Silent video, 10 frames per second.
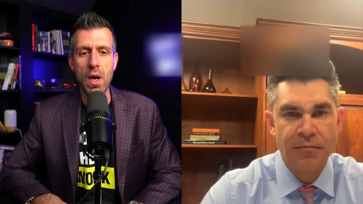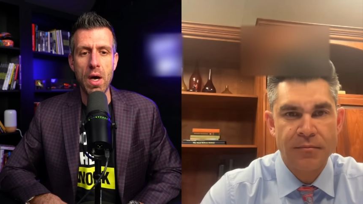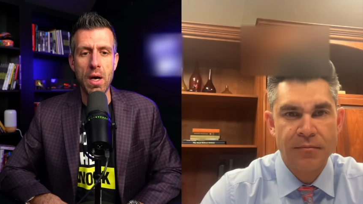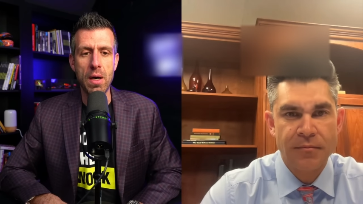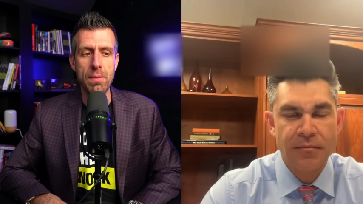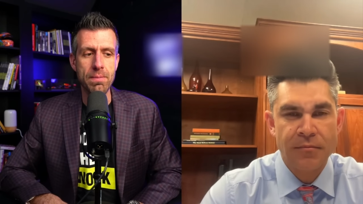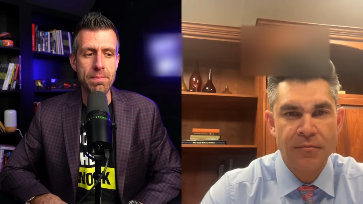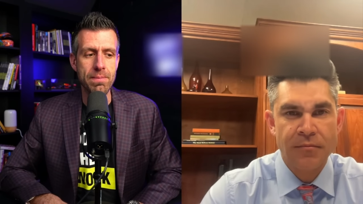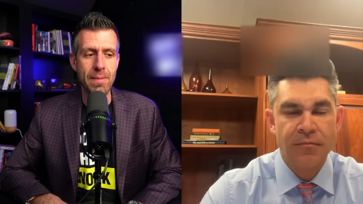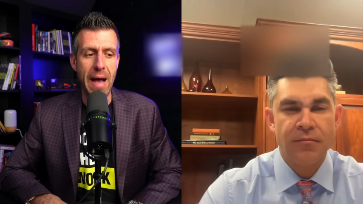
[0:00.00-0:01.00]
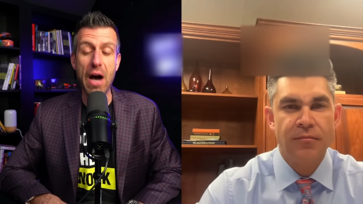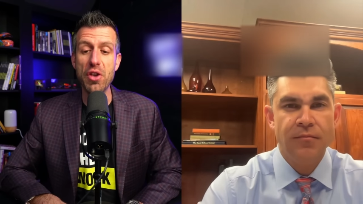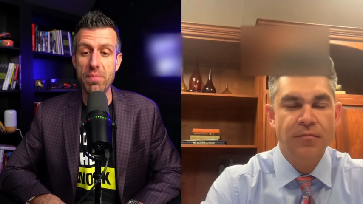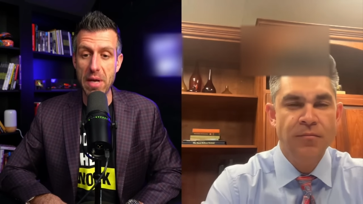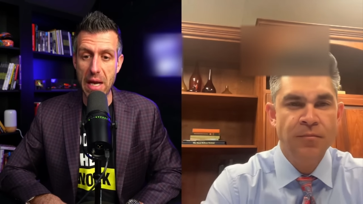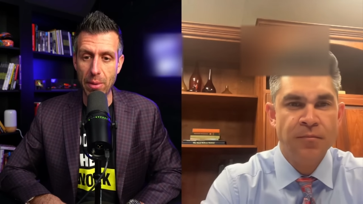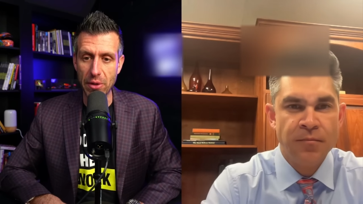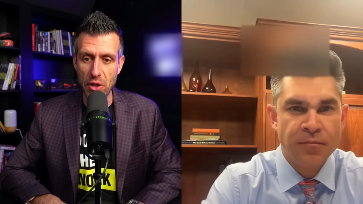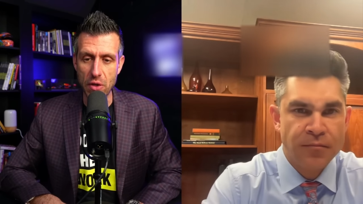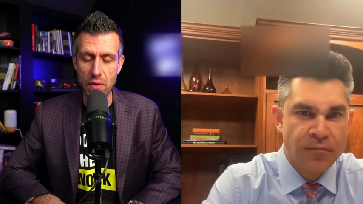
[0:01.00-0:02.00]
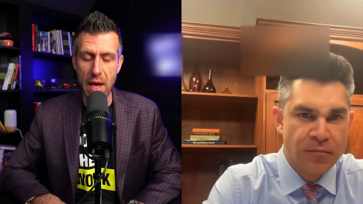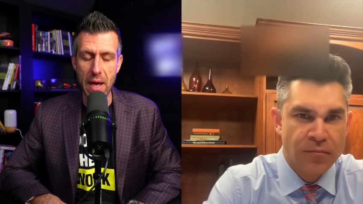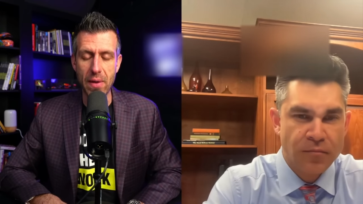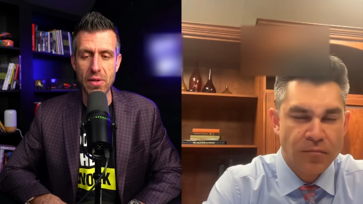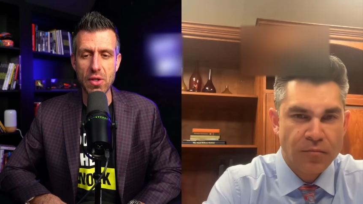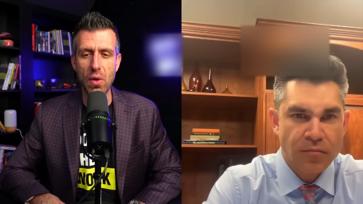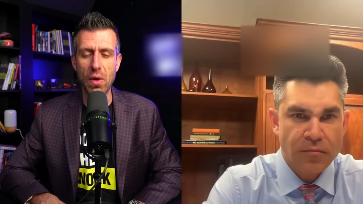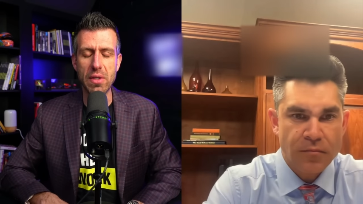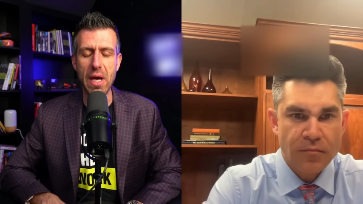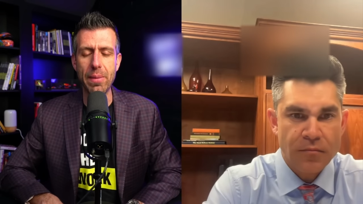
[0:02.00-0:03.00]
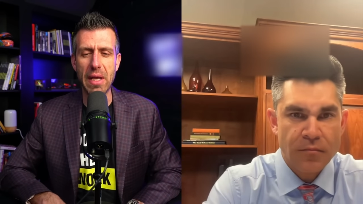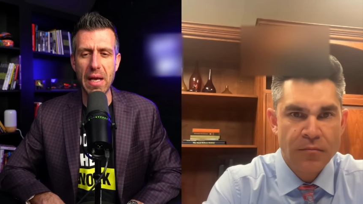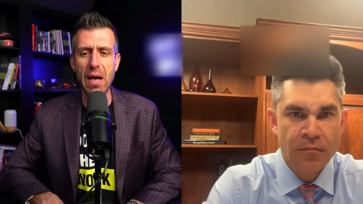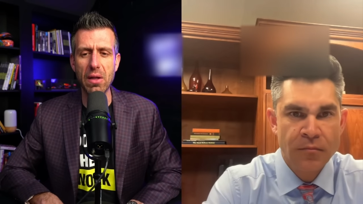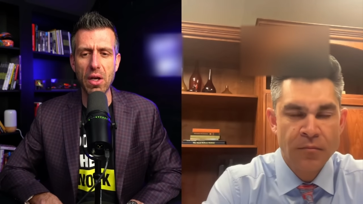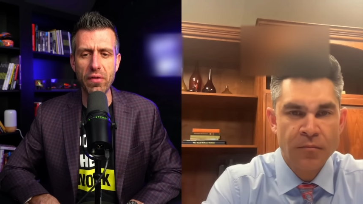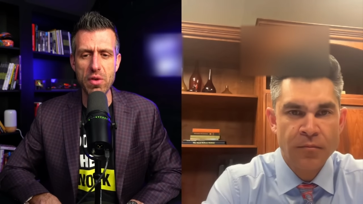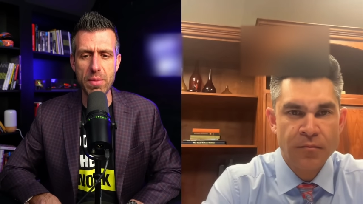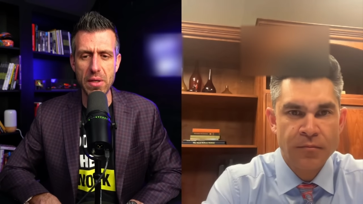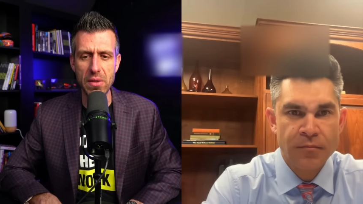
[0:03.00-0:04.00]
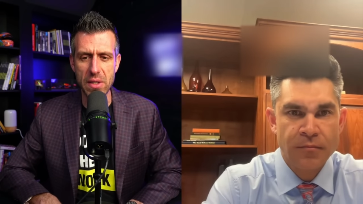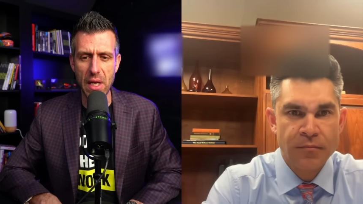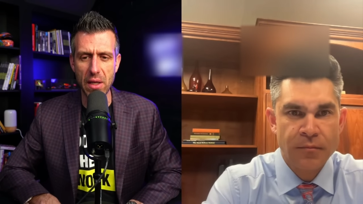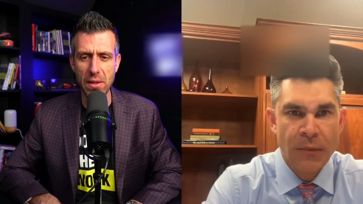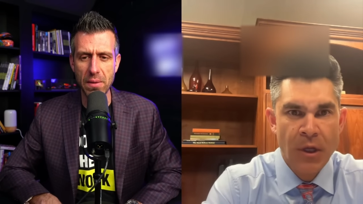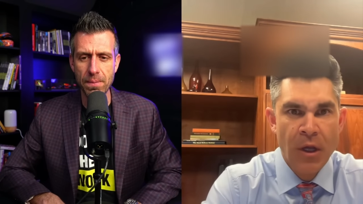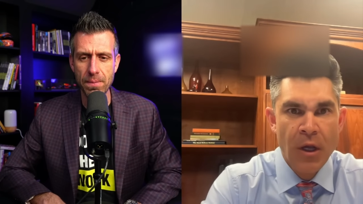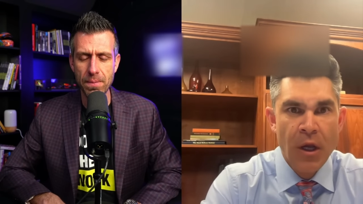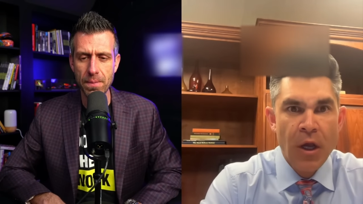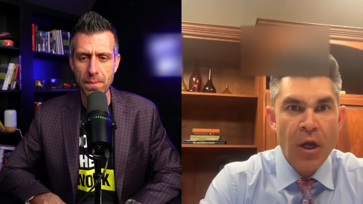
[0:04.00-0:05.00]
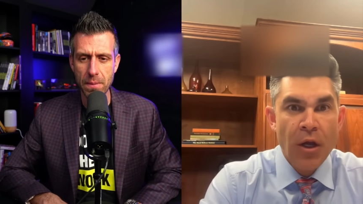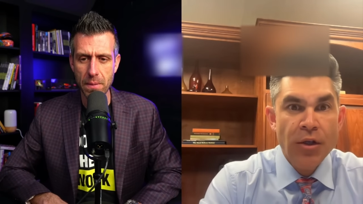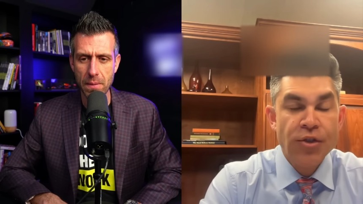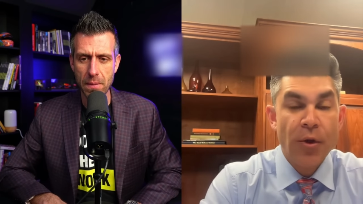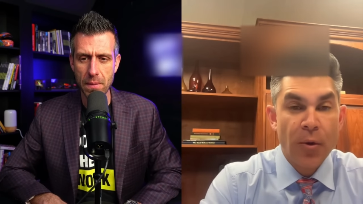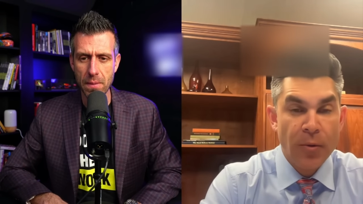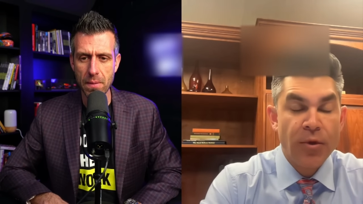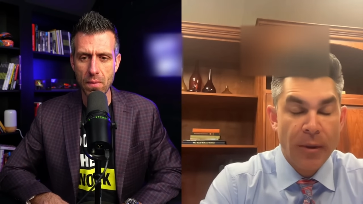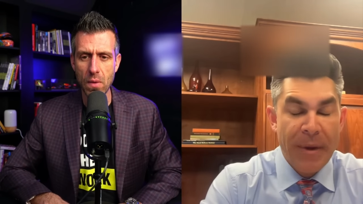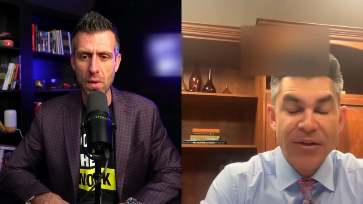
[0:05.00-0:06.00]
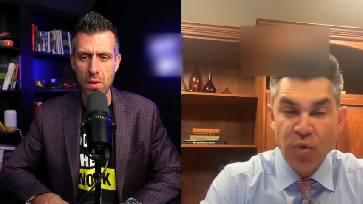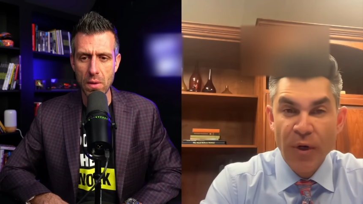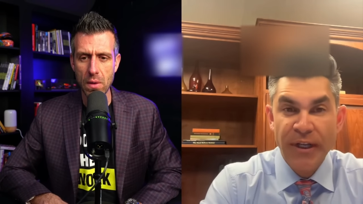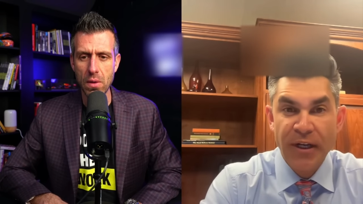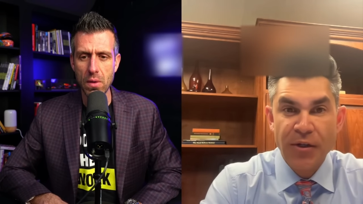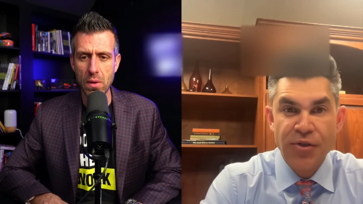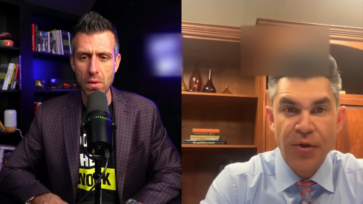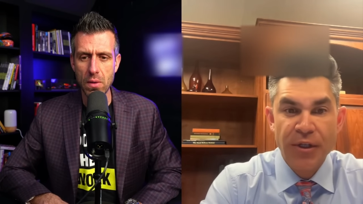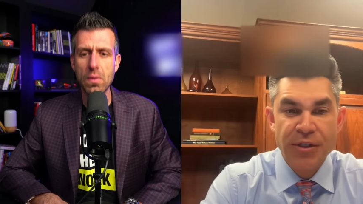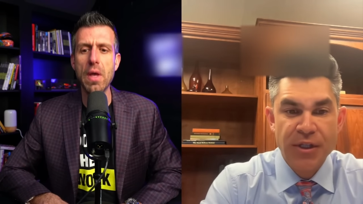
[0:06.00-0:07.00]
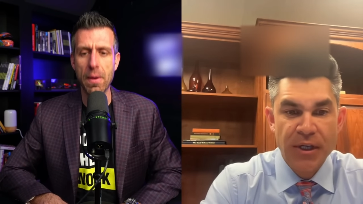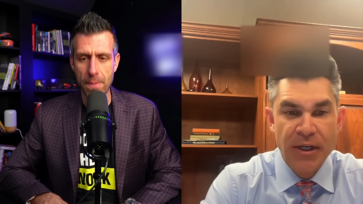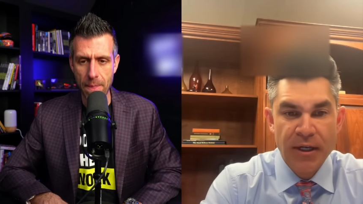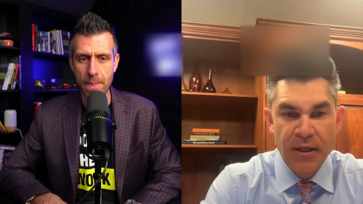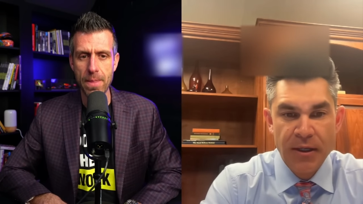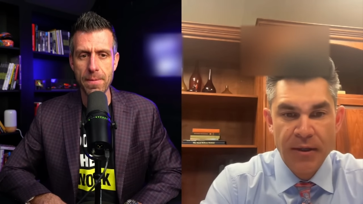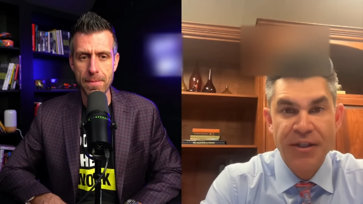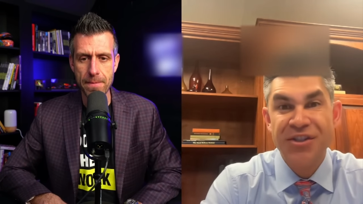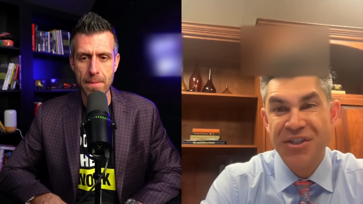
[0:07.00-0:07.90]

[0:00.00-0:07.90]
Speaker 1: um, how you've been able to do that. And so tell me again, how long have you been selling?
Speaker 2: So about 20 years. So this yeah. uh, this